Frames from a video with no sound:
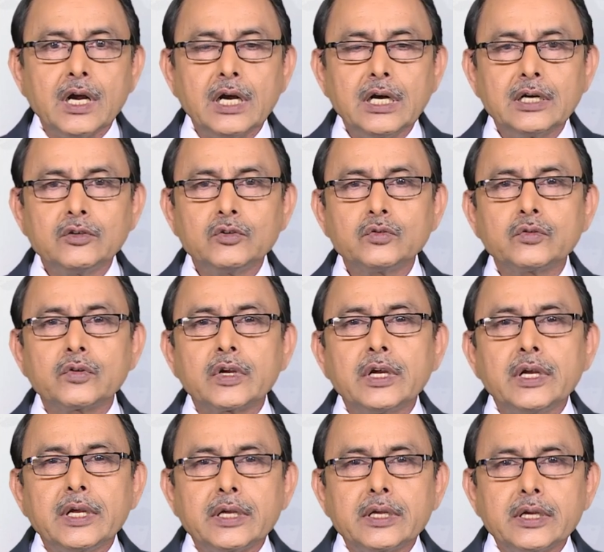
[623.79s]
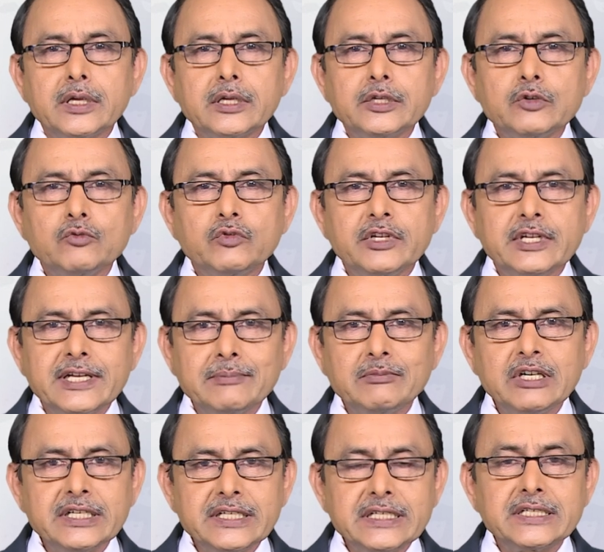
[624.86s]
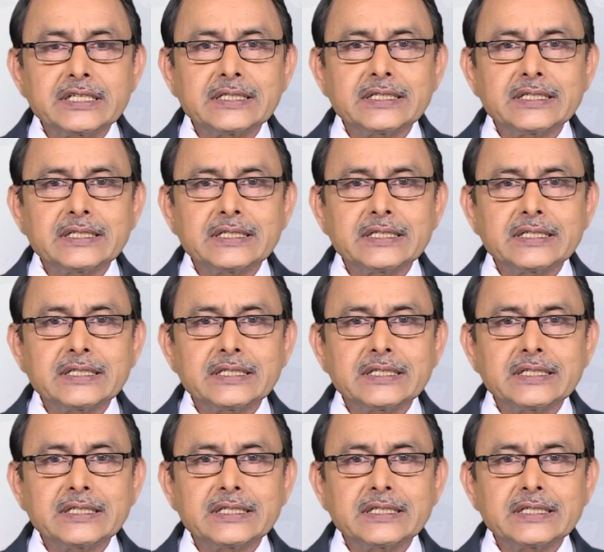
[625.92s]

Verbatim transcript: how you labeled each